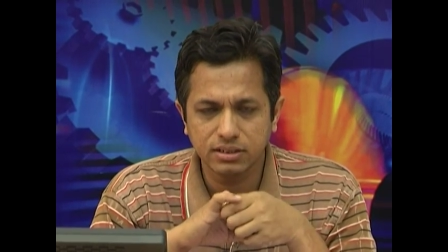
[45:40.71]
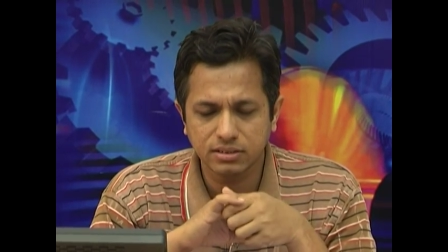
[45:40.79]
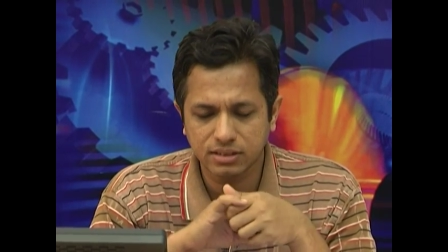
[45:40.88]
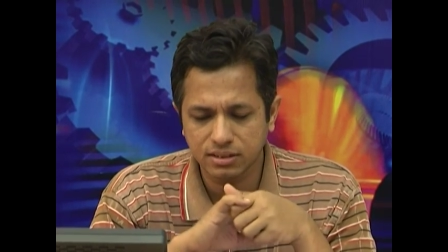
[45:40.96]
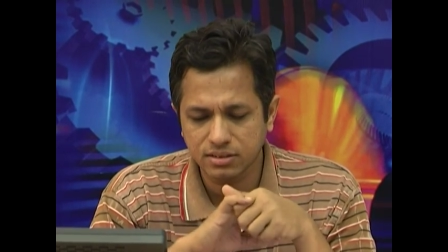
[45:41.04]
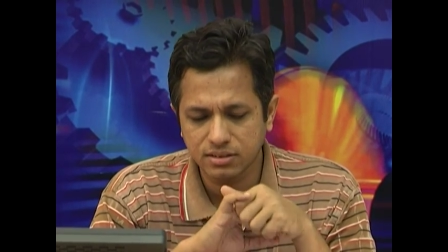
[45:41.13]

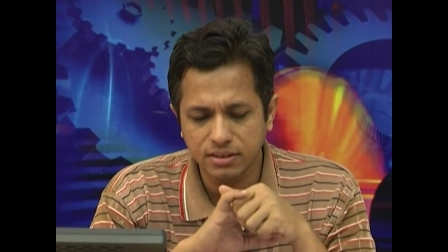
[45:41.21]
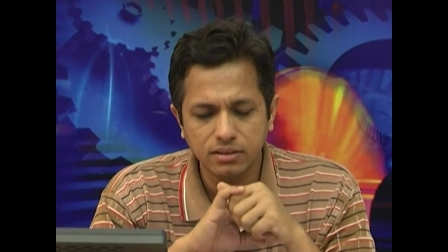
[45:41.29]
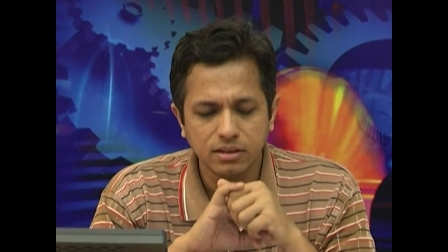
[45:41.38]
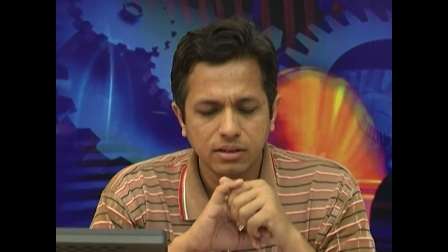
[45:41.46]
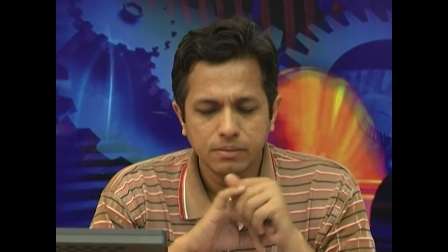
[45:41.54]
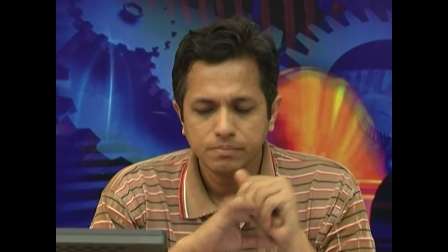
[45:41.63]
suggested
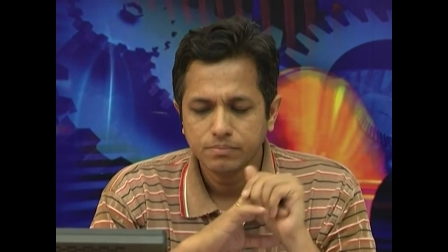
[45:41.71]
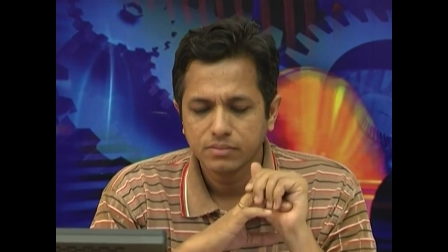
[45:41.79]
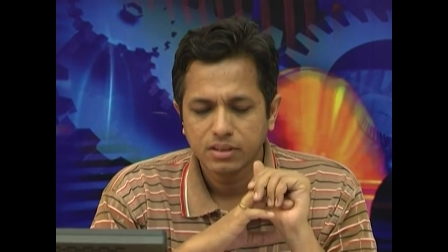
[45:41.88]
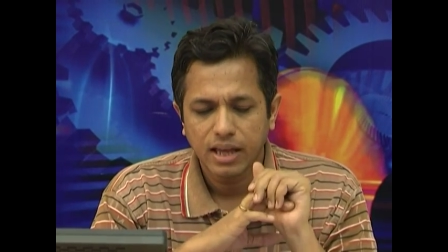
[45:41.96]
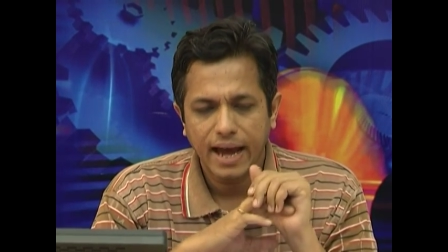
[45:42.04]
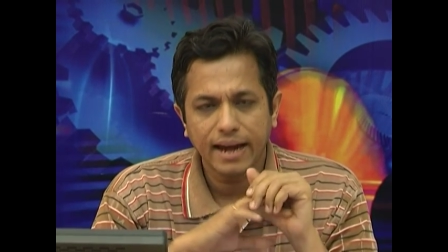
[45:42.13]

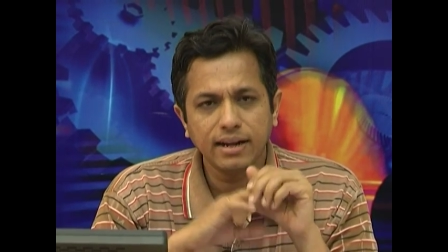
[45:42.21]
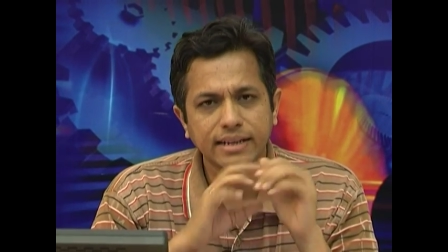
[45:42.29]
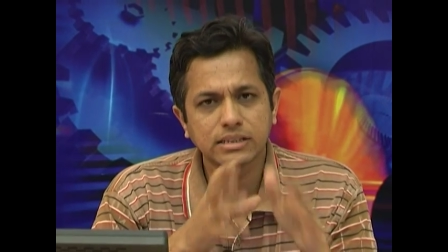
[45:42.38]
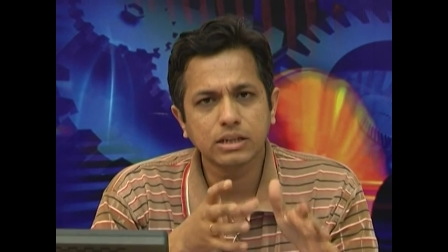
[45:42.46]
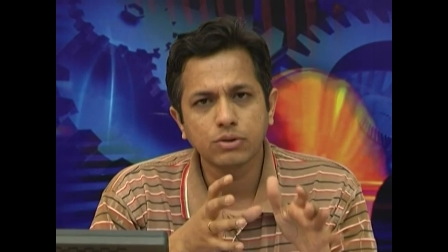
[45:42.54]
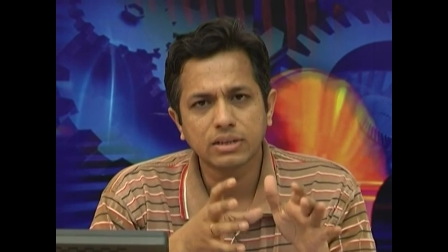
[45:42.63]
and
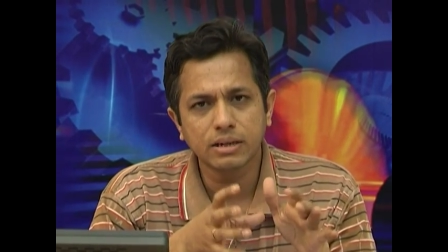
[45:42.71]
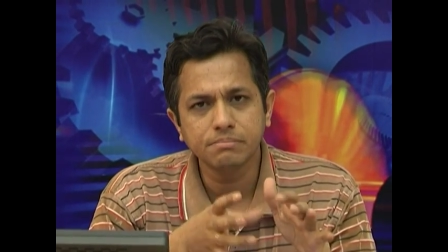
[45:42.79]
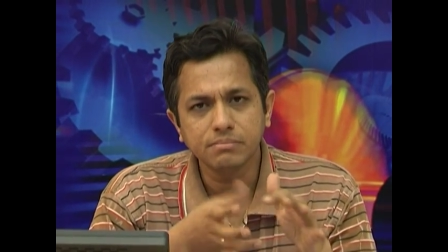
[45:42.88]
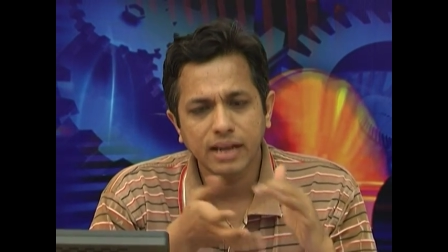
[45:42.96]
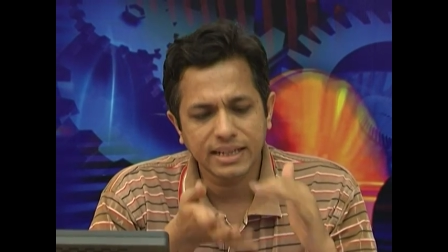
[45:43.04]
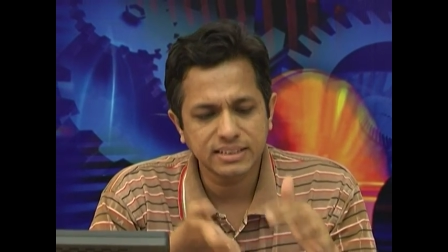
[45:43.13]
execute
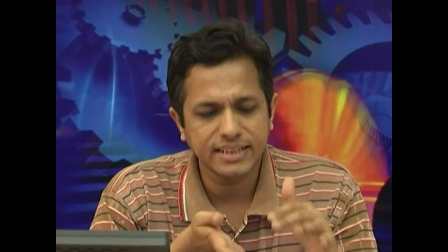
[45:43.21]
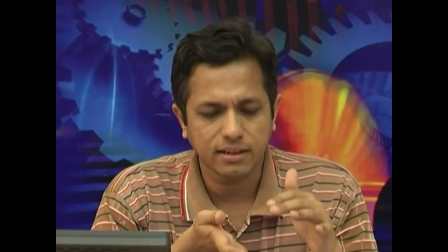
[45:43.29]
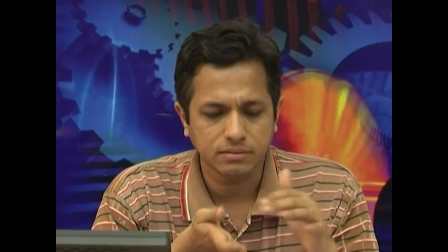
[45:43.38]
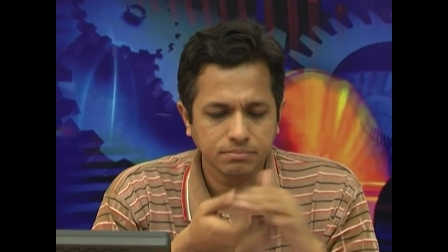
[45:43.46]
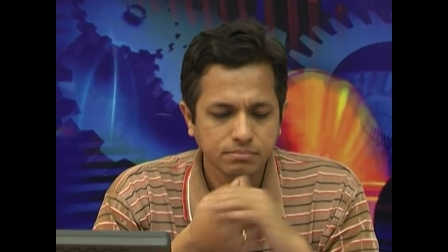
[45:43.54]
them and check